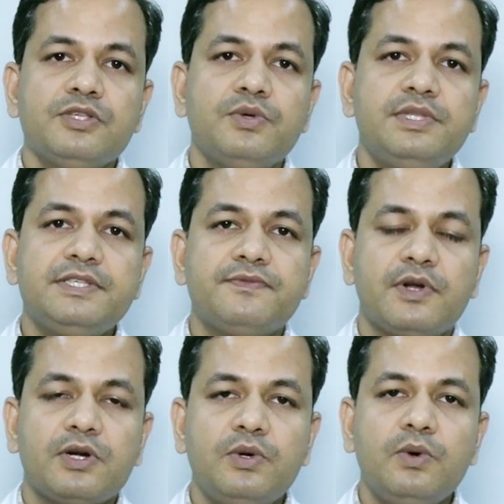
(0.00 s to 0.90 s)
So this
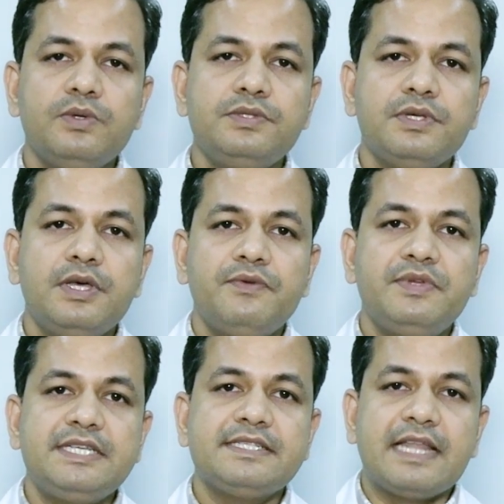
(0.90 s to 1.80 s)
fructose,
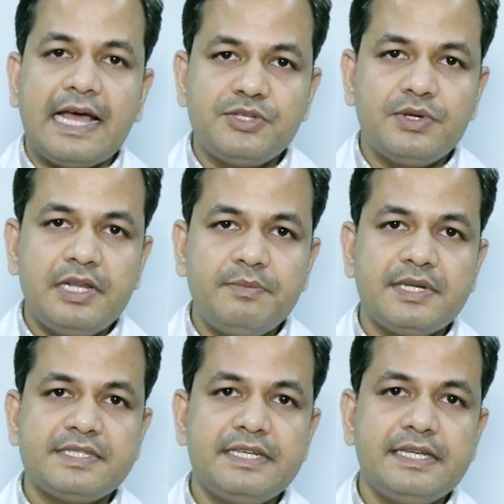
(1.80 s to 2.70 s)
which is naturally
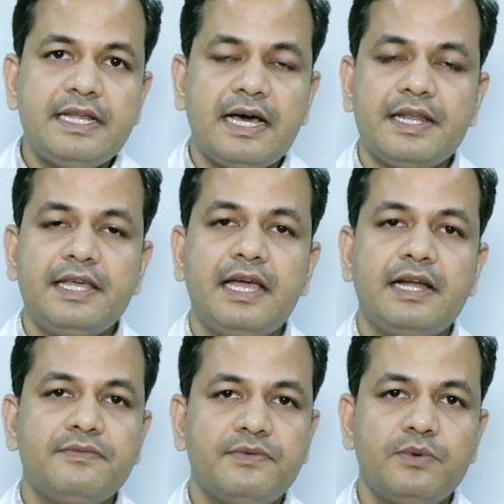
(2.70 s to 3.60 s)
present in honey
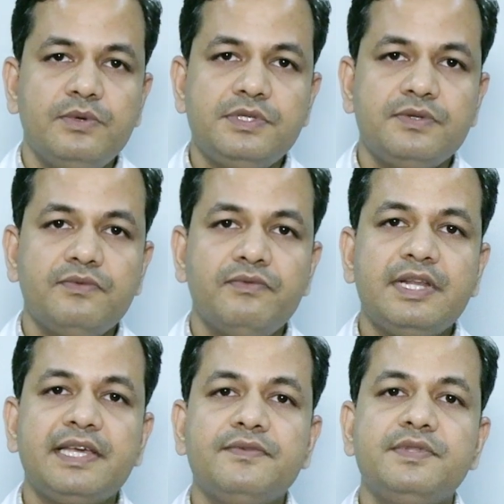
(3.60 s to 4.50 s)
and fruits,
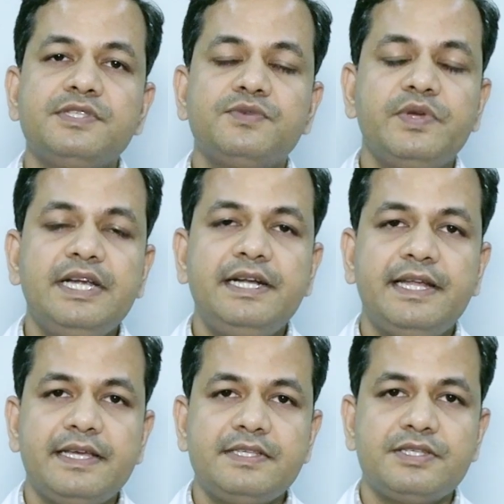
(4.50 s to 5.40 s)
will give the sweet
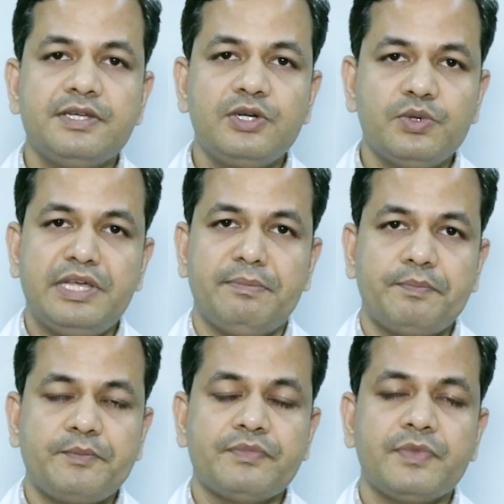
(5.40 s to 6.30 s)
taste to them.
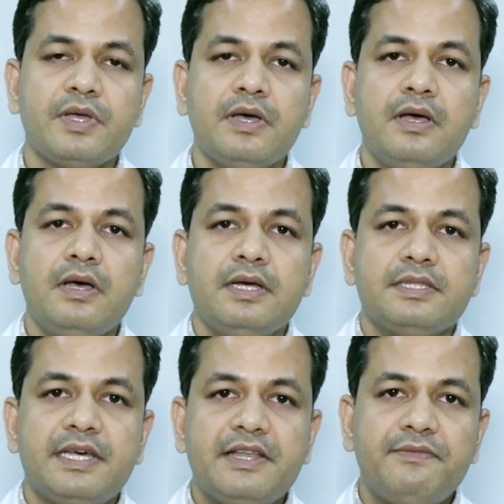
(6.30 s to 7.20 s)

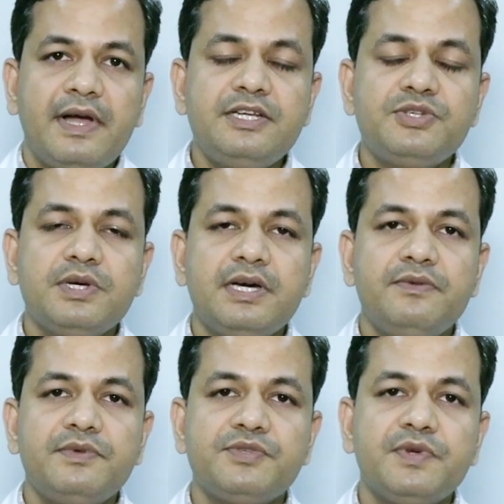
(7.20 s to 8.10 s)
The refined sugar,
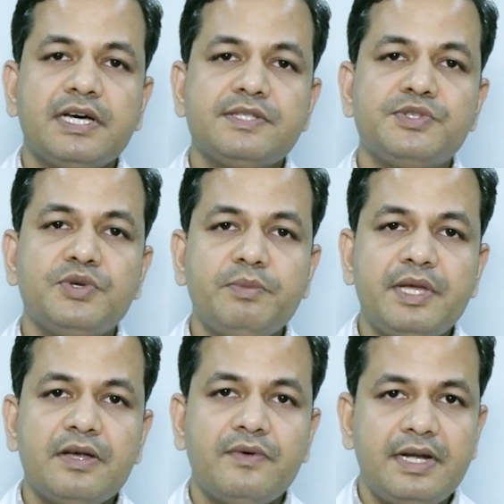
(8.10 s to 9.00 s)
which we consume
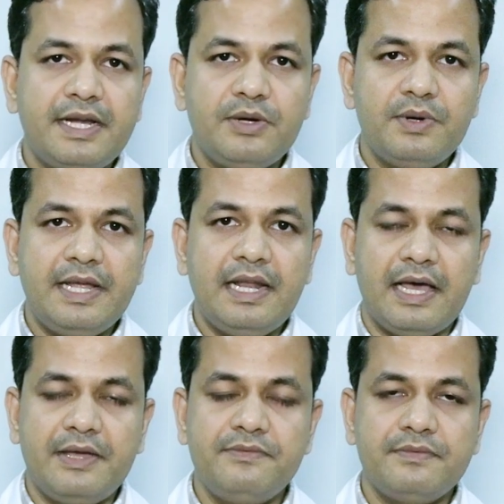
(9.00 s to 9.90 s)
in our day-to-day
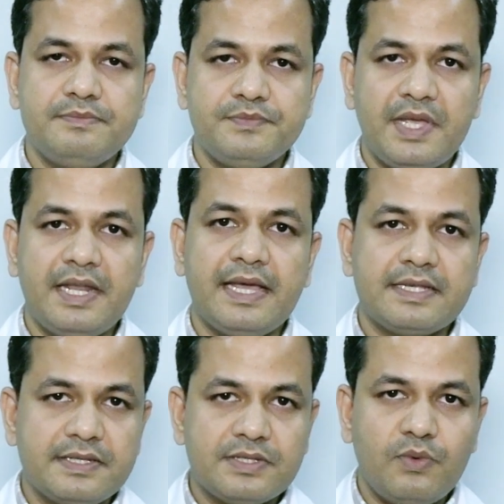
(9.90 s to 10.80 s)
life in
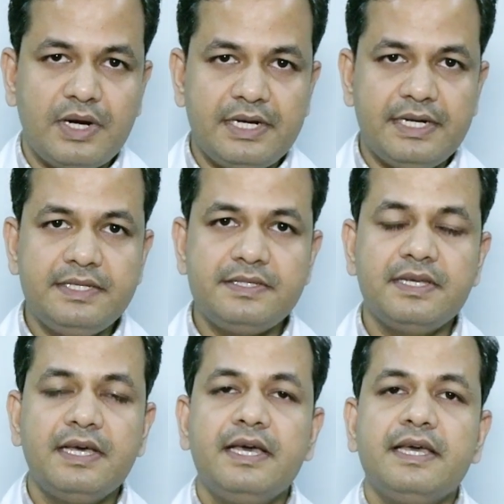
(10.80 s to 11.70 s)
excess
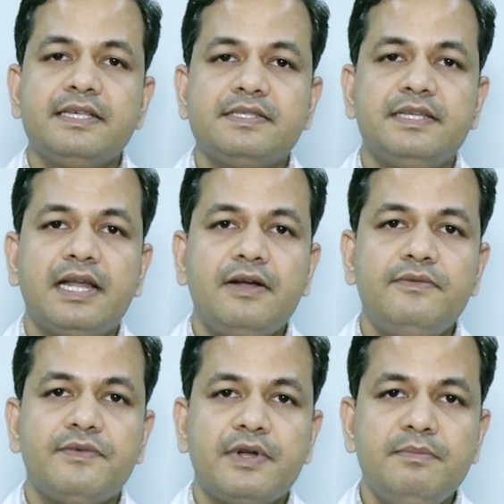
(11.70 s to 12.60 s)
quantities, is
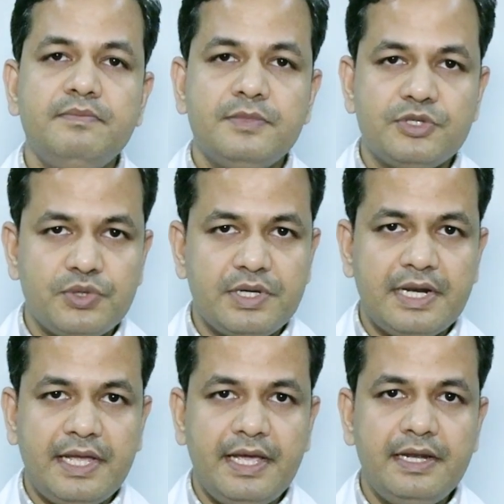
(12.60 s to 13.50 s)
derived from
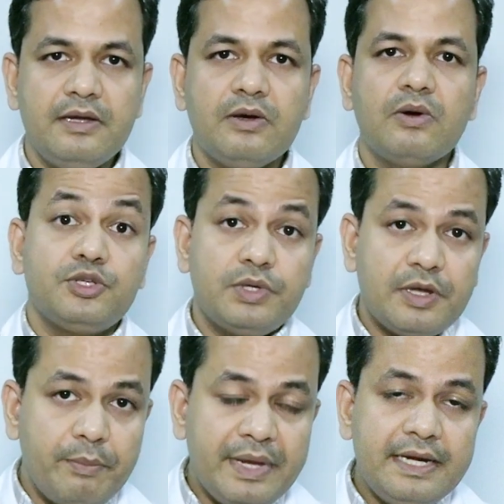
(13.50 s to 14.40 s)
sugarcane,
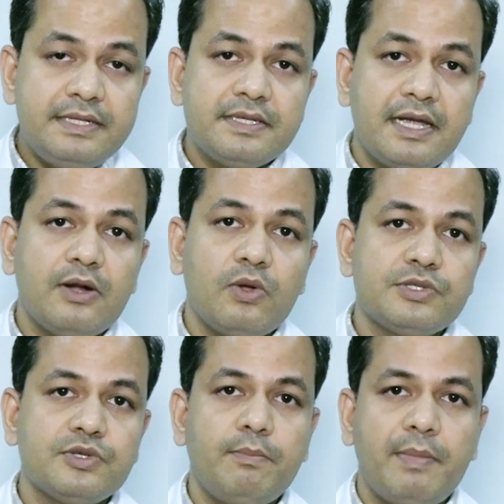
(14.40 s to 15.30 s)
sugar beets, and
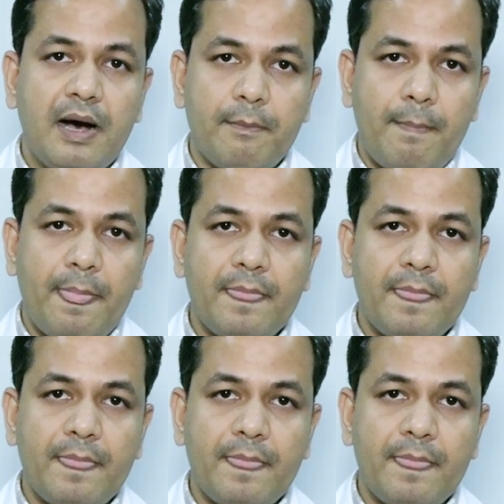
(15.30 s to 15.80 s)
also palm.